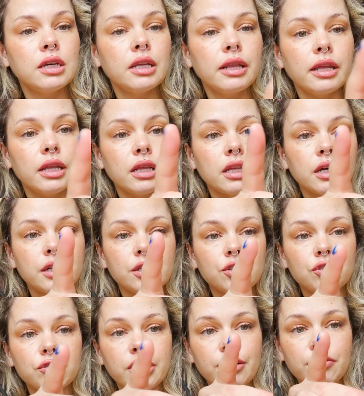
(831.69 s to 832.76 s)
little kind of
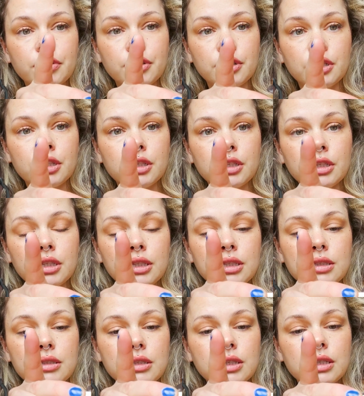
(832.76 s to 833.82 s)
travel
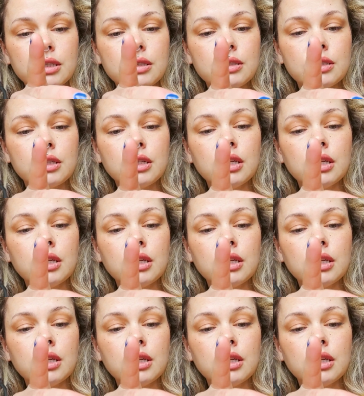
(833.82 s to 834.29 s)
size,